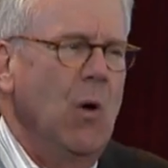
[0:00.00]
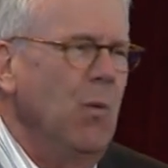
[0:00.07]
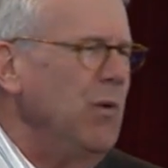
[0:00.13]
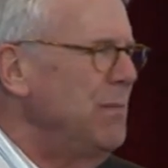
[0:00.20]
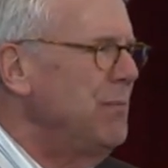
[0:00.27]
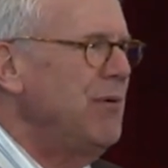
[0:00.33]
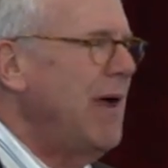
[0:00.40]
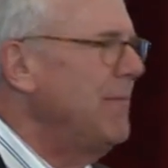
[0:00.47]
we're
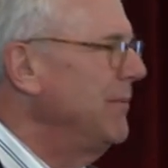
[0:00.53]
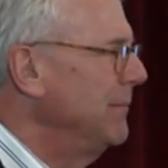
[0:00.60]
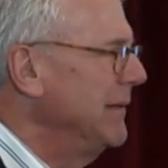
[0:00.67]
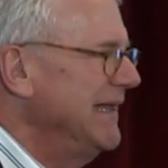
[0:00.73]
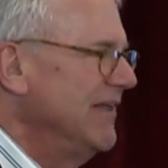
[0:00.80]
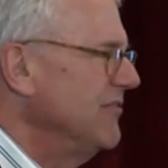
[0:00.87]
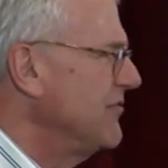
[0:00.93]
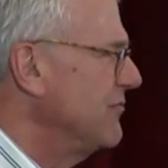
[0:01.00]

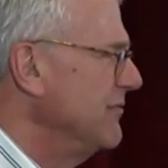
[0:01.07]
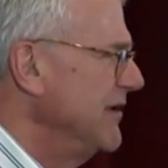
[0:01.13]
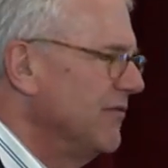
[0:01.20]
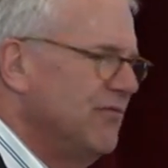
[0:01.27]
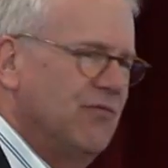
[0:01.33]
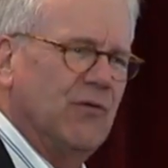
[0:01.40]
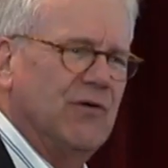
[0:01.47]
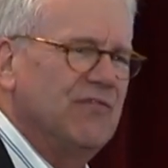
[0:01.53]
probably at three or
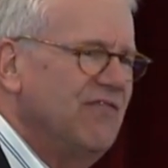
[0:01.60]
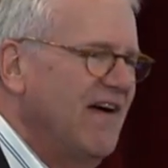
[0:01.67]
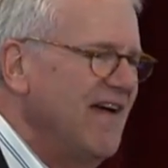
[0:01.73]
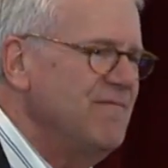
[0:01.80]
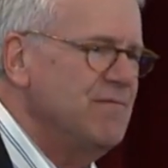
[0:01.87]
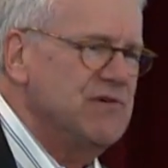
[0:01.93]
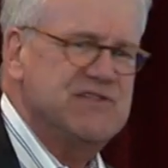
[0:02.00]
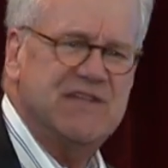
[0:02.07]
four or
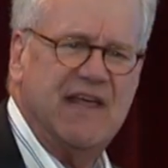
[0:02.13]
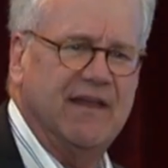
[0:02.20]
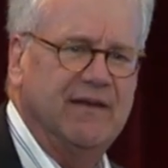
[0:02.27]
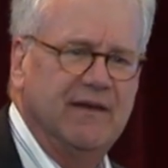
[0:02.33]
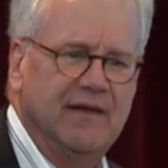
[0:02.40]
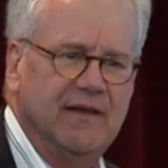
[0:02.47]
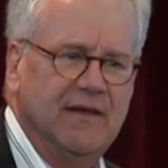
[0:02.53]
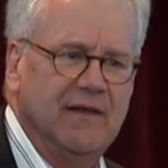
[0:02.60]
five percent.
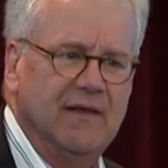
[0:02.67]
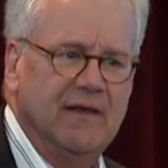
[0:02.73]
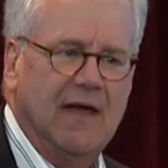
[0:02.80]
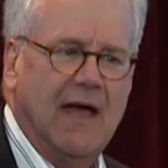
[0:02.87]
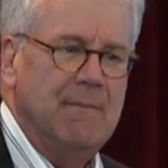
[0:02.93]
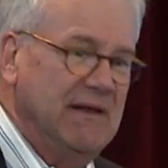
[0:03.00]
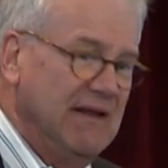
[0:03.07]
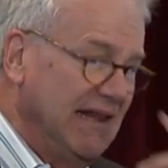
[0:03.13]

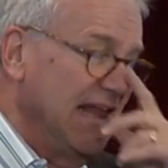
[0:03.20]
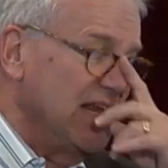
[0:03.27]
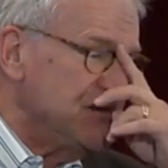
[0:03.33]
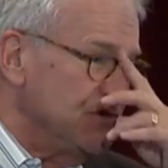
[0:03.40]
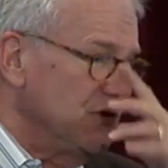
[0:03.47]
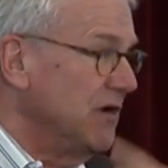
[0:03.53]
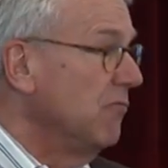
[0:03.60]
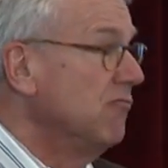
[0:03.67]
I mean, unless
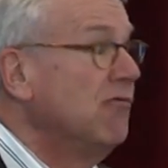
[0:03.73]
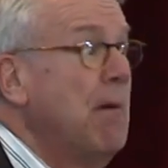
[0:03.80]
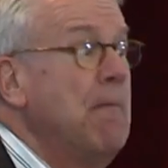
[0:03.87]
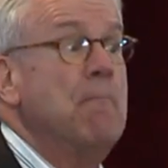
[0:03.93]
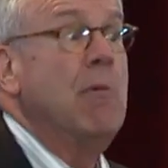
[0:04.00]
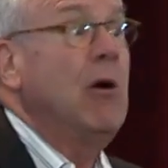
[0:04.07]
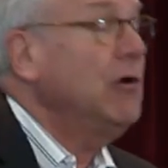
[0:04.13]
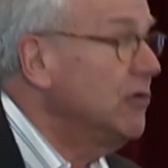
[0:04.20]
you're in a
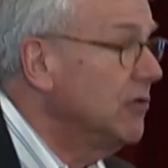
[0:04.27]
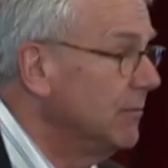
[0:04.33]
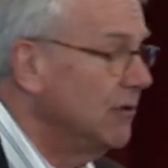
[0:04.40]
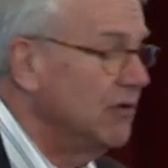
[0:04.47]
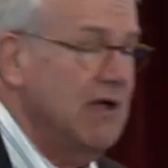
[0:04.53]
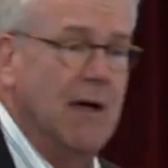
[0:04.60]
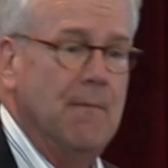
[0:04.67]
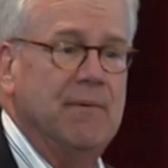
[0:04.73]
remarkable
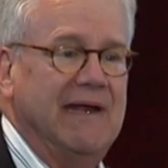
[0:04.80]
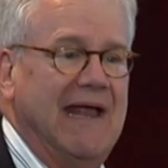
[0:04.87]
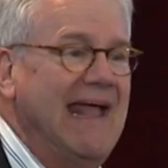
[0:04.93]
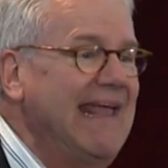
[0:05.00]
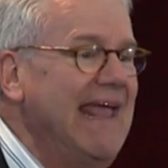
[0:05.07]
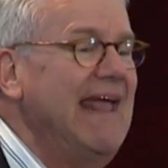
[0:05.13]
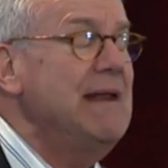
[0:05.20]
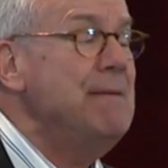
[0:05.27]
company, I
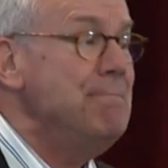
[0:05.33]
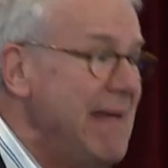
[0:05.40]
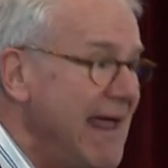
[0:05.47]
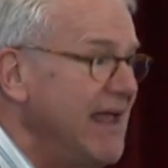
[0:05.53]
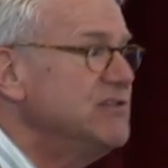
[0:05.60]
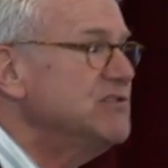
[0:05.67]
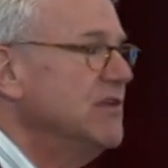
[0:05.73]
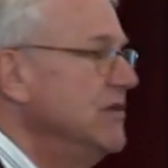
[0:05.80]
can't
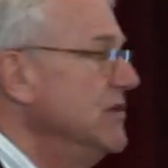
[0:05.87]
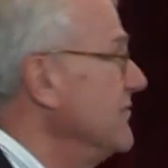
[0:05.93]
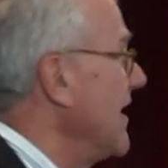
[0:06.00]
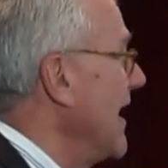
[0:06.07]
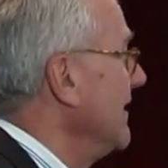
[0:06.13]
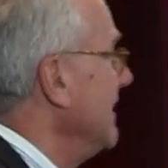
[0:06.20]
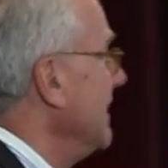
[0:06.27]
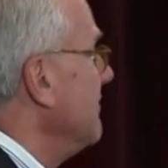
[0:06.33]
imagine that you've
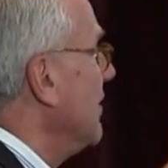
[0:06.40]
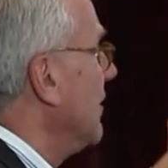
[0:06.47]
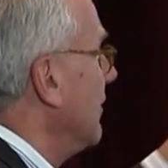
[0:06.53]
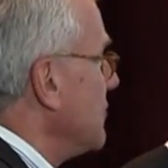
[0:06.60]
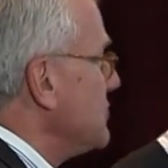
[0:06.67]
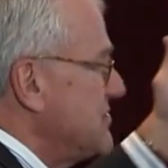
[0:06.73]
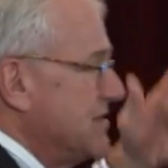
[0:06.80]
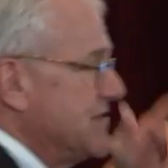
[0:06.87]
gotten even
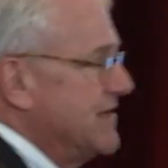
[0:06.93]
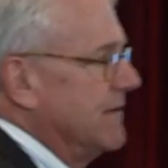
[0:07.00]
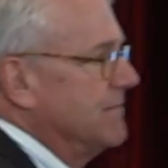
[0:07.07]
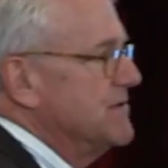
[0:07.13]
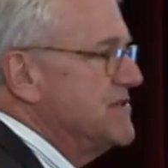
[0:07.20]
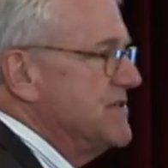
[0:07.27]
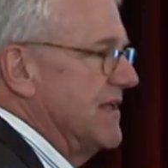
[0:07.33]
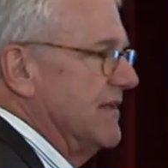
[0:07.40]
close to 10%
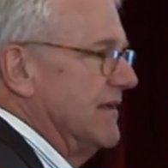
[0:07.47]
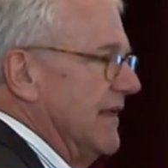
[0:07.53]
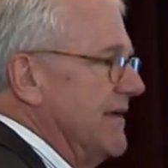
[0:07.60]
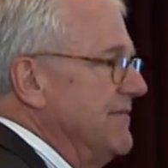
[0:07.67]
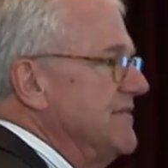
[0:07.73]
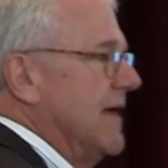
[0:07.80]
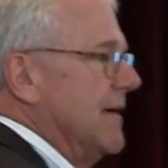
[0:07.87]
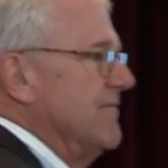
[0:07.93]
of the
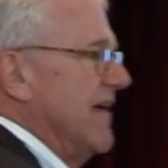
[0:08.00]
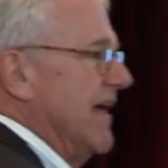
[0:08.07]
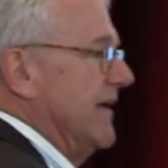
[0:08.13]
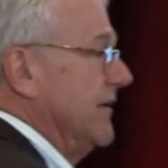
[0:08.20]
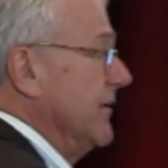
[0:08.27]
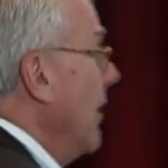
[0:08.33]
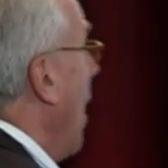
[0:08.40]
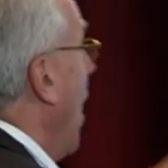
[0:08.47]
lifetime value